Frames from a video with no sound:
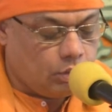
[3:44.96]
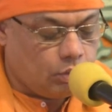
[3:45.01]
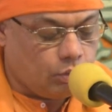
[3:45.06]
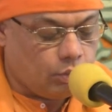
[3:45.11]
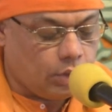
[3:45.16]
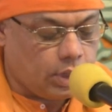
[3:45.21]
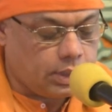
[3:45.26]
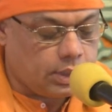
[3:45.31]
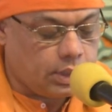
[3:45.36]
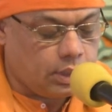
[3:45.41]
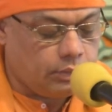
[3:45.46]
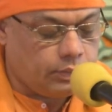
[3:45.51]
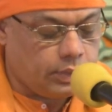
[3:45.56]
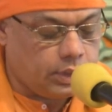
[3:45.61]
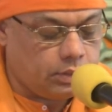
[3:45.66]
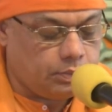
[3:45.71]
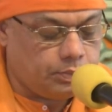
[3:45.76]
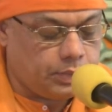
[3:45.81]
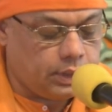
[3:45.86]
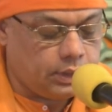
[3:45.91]

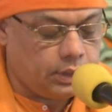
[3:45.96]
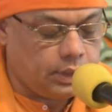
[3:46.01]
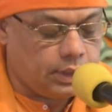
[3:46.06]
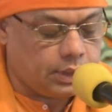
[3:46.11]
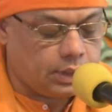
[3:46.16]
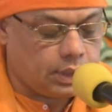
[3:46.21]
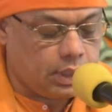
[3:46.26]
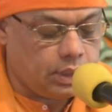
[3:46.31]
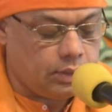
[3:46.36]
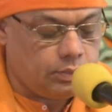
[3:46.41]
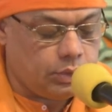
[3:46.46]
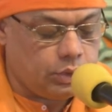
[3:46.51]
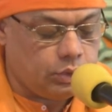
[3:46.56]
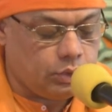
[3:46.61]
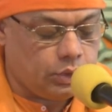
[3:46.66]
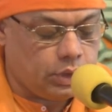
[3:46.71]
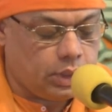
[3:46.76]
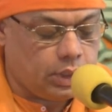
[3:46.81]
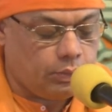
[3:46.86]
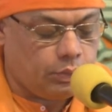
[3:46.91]
Whatever be the time
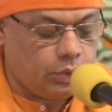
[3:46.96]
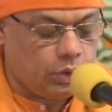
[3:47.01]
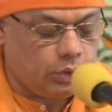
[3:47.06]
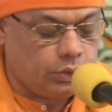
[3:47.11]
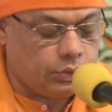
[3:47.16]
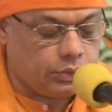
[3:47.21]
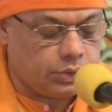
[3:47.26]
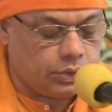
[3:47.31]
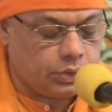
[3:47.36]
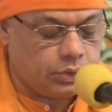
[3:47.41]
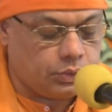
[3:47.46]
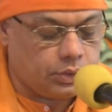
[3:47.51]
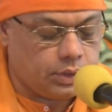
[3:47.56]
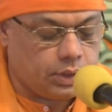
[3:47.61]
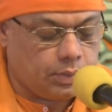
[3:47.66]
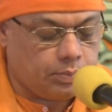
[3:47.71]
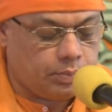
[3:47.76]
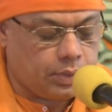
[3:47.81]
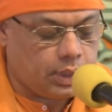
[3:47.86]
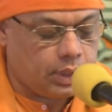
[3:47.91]
you devote to
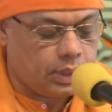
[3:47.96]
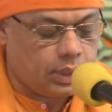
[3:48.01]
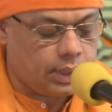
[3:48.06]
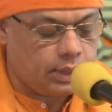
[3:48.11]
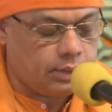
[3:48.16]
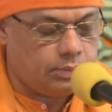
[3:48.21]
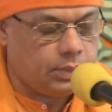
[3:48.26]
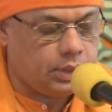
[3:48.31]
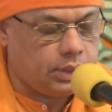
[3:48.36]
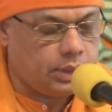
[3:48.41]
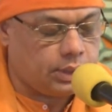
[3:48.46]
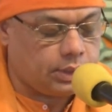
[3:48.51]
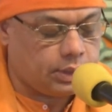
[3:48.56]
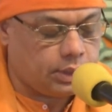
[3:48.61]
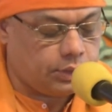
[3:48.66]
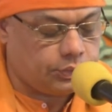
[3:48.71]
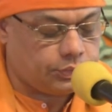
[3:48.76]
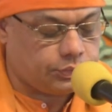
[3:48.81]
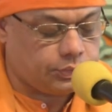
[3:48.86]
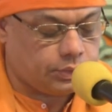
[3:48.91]
japa and
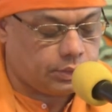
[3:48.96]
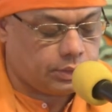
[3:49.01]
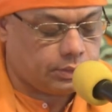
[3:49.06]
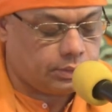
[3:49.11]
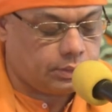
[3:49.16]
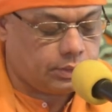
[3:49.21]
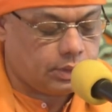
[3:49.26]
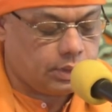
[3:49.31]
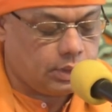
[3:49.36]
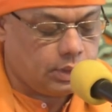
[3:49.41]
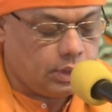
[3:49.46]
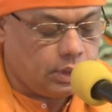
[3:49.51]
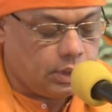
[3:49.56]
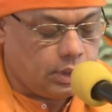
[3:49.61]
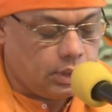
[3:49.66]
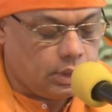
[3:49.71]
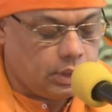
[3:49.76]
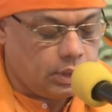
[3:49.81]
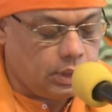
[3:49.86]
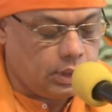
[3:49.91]
meditation,
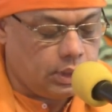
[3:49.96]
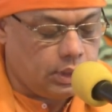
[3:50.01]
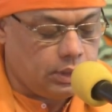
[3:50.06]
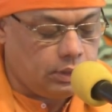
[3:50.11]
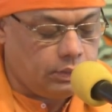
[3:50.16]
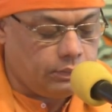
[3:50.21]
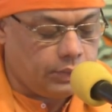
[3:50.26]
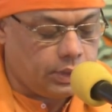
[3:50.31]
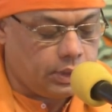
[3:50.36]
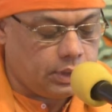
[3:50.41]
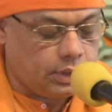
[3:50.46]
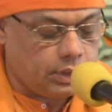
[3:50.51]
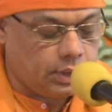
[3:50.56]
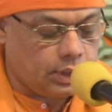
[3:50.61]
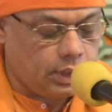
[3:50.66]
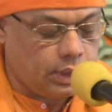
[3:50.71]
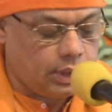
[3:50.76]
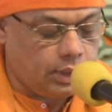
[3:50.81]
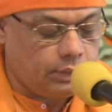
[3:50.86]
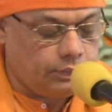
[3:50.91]
even
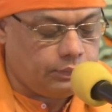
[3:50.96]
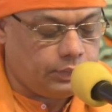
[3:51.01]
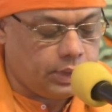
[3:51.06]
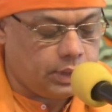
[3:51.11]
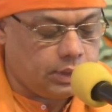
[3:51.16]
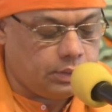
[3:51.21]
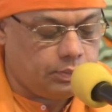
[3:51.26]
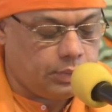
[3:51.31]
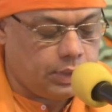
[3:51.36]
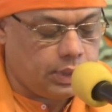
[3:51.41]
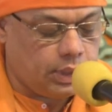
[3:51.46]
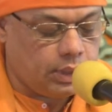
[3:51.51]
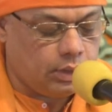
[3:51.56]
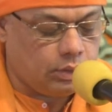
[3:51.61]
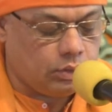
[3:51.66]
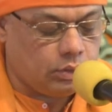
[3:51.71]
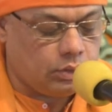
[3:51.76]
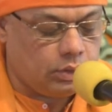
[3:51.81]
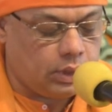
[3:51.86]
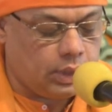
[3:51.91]
if it be
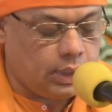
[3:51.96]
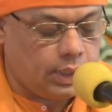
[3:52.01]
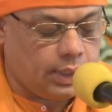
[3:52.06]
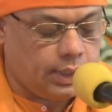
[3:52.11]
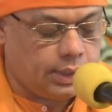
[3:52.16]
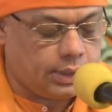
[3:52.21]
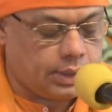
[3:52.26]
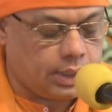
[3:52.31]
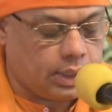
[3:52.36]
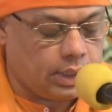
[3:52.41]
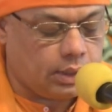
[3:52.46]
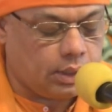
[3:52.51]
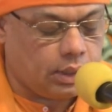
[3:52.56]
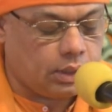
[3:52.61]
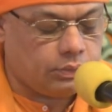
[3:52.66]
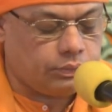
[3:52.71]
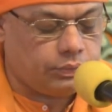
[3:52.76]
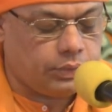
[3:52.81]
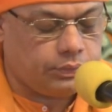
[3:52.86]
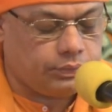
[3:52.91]
only 10
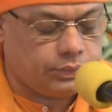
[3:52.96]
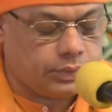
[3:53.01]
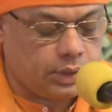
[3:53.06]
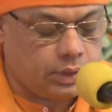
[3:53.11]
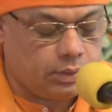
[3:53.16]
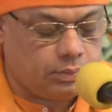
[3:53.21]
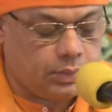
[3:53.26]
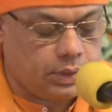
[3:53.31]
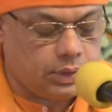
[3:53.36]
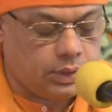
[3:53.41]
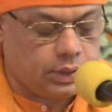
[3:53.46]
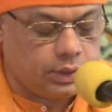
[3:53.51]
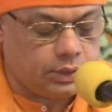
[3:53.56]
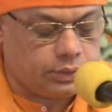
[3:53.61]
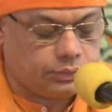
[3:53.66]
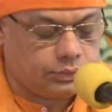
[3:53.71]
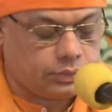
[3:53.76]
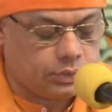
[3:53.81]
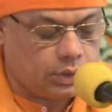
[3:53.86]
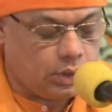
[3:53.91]
or 15
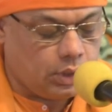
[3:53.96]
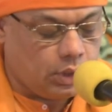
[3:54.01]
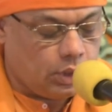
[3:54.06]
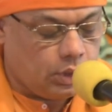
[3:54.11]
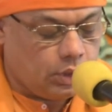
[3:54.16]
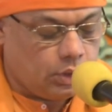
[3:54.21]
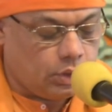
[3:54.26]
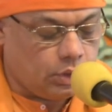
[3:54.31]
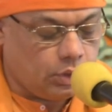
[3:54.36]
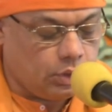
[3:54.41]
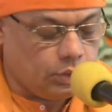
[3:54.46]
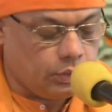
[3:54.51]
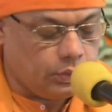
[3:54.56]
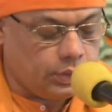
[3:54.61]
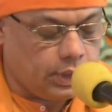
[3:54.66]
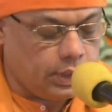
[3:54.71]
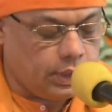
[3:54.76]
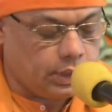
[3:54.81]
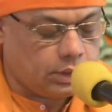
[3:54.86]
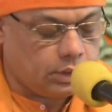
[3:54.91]
minutes, do
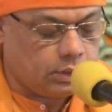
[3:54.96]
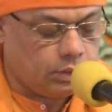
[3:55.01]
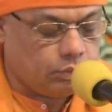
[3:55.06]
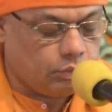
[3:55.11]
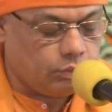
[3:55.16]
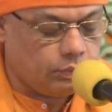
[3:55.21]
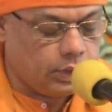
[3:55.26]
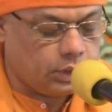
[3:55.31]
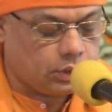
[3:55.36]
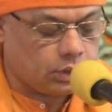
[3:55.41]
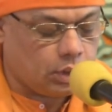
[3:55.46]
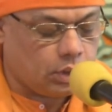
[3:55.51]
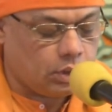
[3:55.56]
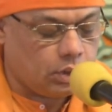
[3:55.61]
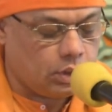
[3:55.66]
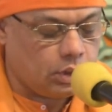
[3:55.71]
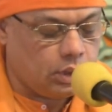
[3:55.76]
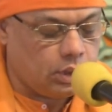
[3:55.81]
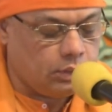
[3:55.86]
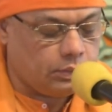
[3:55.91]
it with
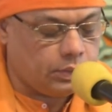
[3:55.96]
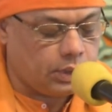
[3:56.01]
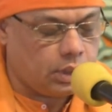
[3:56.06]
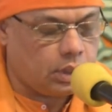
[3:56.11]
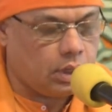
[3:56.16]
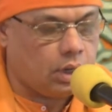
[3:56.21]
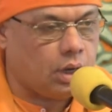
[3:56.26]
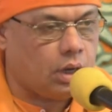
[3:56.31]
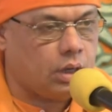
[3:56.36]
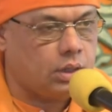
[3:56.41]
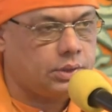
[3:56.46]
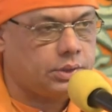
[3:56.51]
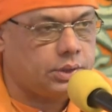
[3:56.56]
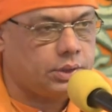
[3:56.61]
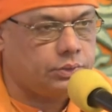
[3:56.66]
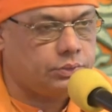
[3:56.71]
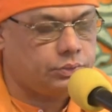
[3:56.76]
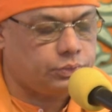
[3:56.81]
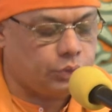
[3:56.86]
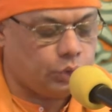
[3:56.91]
all your heart
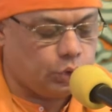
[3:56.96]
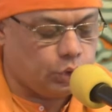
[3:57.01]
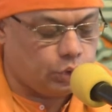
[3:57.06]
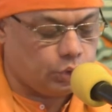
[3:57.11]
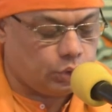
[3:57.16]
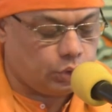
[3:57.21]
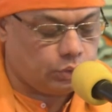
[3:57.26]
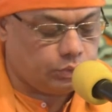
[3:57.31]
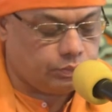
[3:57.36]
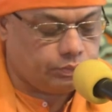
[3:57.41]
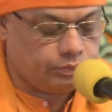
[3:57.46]
and soul.